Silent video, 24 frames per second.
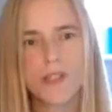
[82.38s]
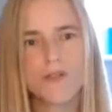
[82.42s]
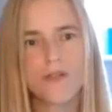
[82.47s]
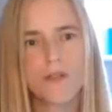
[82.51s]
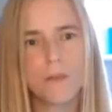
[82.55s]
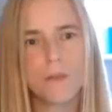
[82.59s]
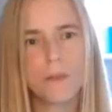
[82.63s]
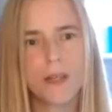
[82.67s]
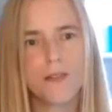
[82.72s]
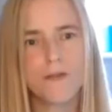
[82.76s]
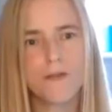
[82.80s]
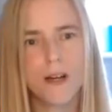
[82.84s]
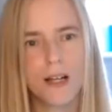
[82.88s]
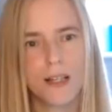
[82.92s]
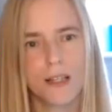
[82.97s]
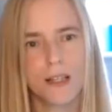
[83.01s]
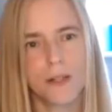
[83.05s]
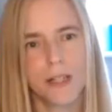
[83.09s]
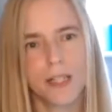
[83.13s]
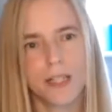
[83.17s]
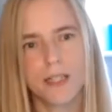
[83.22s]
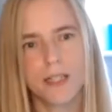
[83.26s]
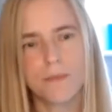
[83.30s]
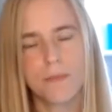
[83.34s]
for me
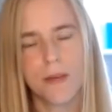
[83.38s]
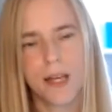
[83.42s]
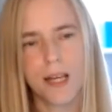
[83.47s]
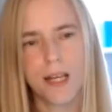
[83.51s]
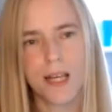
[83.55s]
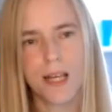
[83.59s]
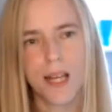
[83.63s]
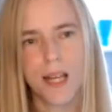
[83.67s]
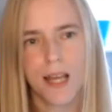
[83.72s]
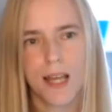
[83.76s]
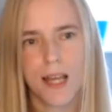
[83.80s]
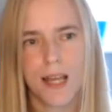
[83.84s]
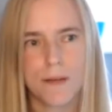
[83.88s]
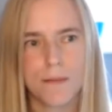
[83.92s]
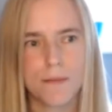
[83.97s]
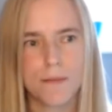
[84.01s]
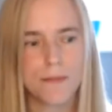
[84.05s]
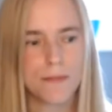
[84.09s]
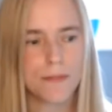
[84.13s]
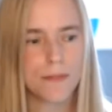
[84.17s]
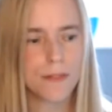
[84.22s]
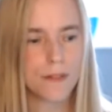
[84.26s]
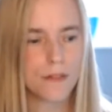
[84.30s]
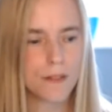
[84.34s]
valuing a domain
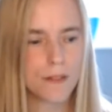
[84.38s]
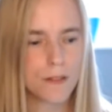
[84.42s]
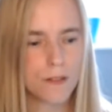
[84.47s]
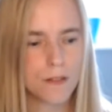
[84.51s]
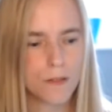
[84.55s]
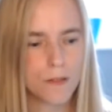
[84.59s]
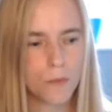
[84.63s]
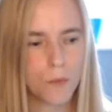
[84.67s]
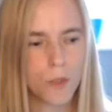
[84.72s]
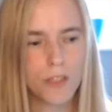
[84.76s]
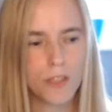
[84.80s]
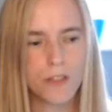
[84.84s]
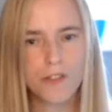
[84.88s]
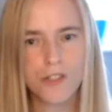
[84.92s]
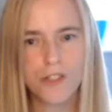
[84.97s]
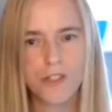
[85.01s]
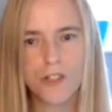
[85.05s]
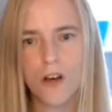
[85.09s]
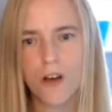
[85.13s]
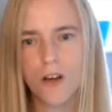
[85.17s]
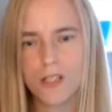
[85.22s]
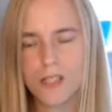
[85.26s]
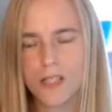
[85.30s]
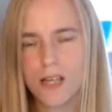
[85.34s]
name, when you
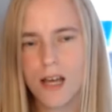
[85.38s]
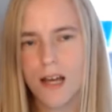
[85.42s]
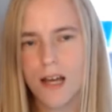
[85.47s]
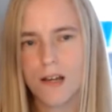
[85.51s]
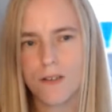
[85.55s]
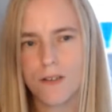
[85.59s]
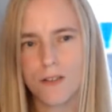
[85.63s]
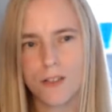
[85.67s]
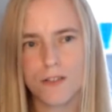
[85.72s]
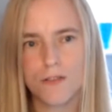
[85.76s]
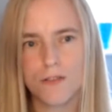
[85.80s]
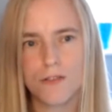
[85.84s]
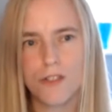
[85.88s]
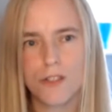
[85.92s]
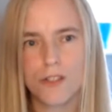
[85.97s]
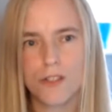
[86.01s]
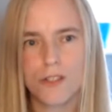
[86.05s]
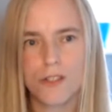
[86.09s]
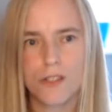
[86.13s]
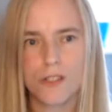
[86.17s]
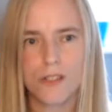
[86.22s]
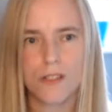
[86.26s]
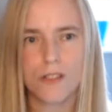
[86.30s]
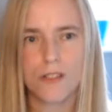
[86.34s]
start out,
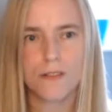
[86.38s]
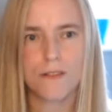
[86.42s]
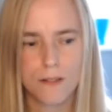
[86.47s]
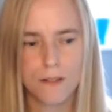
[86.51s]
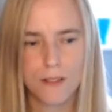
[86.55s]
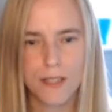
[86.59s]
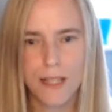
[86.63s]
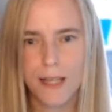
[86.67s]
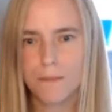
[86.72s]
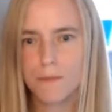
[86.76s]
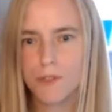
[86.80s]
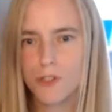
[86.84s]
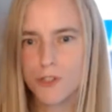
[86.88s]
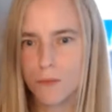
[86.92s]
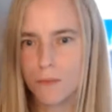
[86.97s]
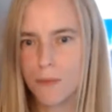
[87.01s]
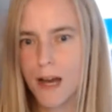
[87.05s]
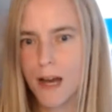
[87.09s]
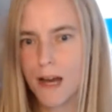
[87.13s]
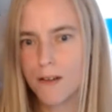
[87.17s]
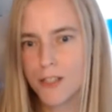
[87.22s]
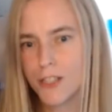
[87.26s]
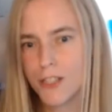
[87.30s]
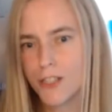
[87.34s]
names jump
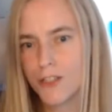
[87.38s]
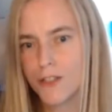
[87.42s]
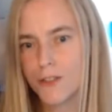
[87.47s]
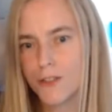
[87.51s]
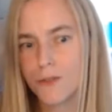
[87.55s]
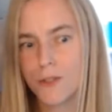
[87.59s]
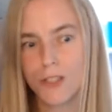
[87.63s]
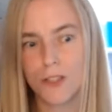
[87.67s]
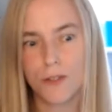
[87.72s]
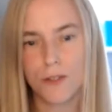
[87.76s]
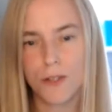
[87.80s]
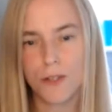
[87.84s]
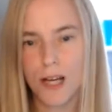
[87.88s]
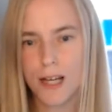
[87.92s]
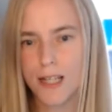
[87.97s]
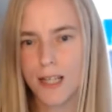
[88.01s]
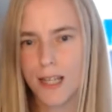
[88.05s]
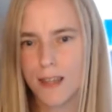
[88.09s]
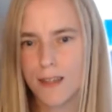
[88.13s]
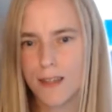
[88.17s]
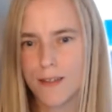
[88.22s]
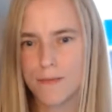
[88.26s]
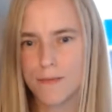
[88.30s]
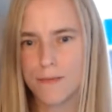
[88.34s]
out at you and you
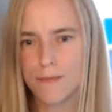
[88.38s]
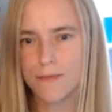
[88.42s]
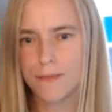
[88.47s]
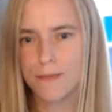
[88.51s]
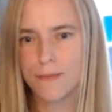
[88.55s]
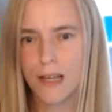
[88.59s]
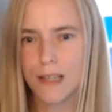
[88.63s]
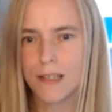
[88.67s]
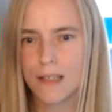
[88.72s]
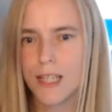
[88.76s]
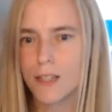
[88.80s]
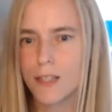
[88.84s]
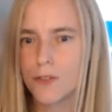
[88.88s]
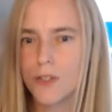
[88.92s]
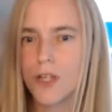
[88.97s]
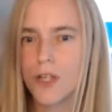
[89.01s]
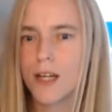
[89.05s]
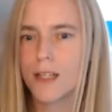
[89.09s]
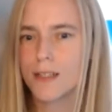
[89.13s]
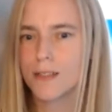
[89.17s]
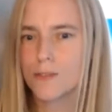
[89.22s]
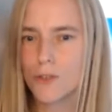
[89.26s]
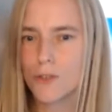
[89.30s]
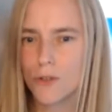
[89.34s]
like them, and then you
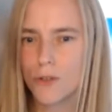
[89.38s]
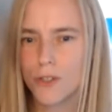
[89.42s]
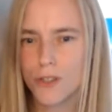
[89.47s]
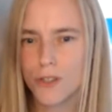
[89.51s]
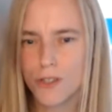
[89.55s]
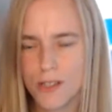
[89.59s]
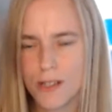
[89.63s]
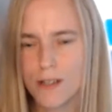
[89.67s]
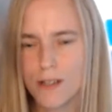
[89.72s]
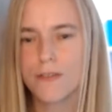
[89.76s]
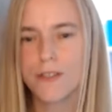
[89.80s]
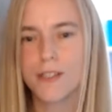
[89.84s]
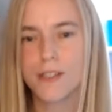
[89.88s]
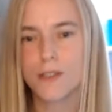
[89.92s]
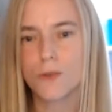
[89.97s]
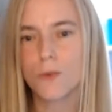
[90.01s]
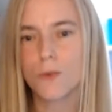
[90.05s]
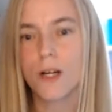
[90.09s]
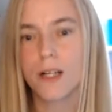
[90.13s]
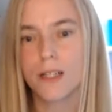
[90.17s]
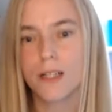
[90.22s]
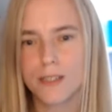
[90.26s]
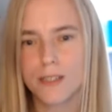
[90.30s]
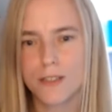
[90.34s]
kind of talk yourself into
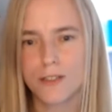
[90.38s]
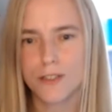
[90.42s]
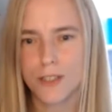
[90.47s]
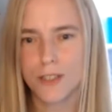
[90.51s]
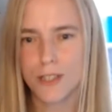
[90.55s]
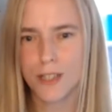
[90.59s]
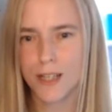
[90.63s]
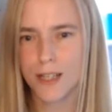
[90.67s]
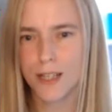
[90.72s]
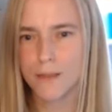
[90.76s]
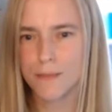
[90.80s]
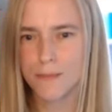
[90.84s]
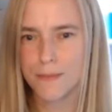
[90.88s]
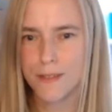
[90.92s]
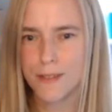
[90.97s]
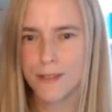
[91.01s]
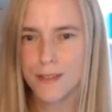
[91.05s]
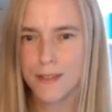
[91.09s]
why it's a good name.